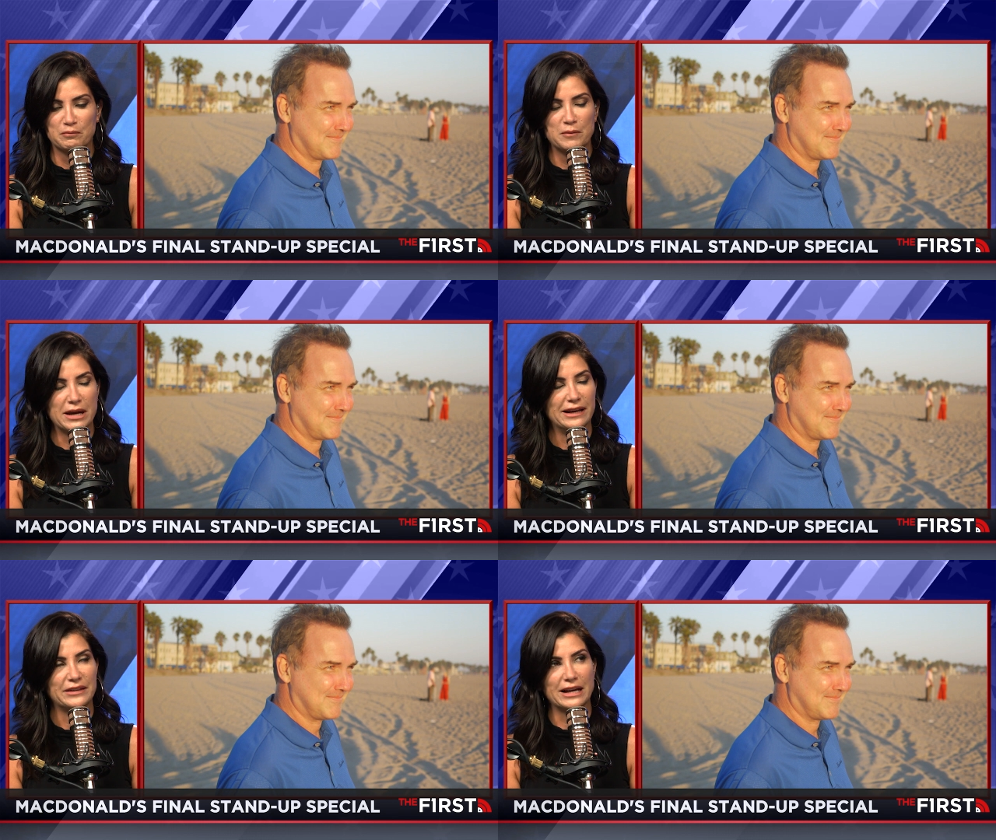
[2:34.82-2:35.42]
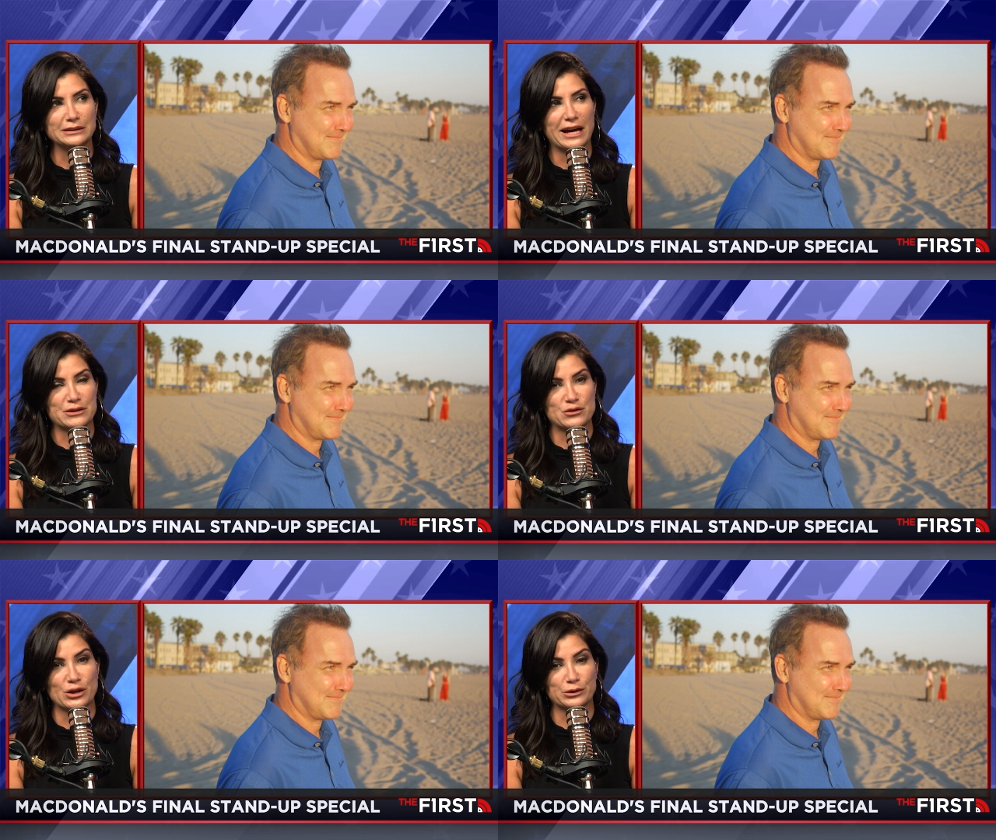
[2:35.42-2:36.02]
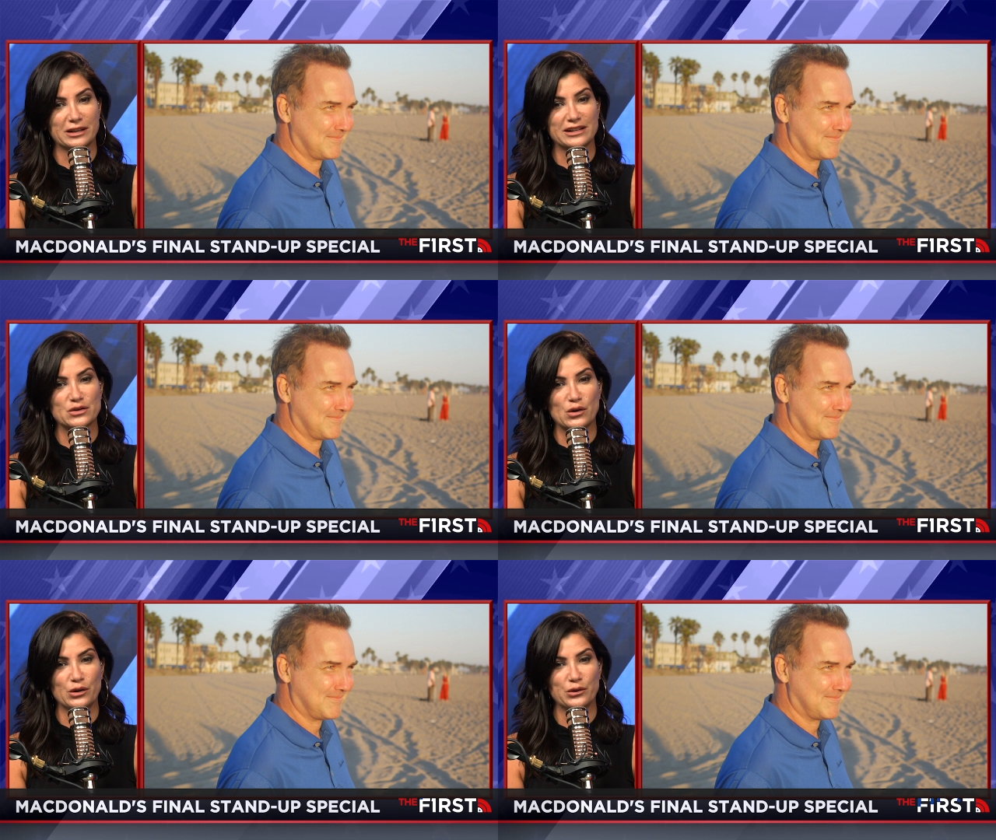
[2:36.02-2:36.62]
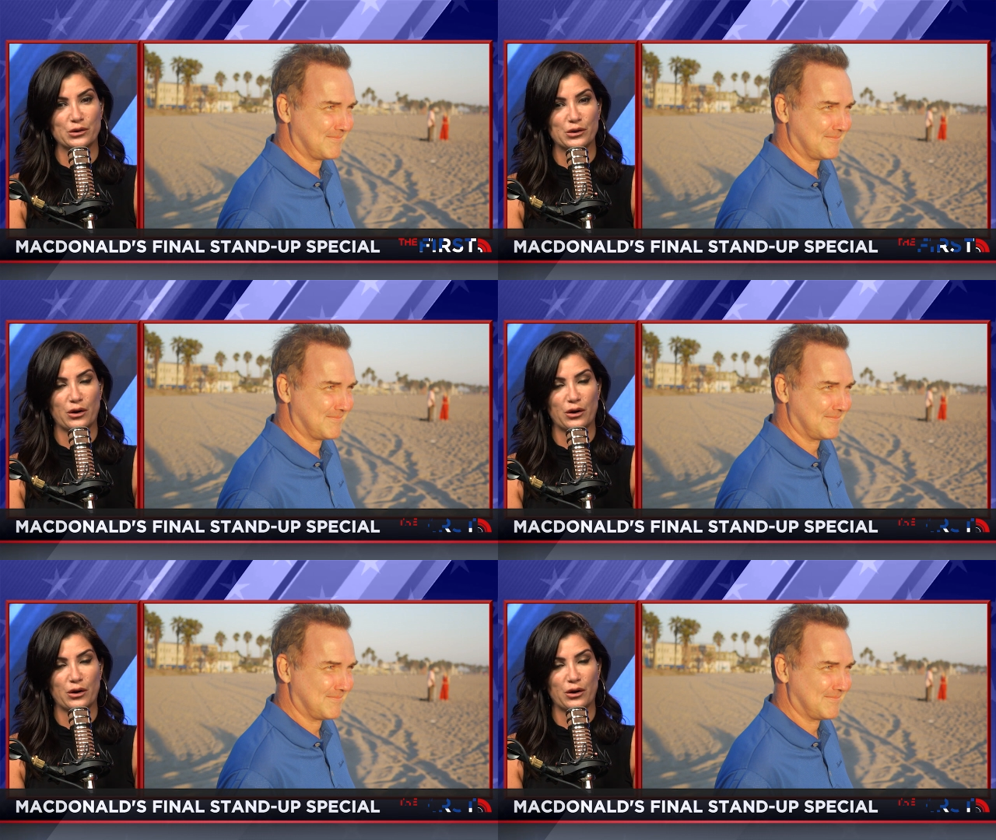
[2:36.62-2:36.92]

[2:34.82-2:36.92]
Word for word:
Speaker 1: man, that last joke that he told,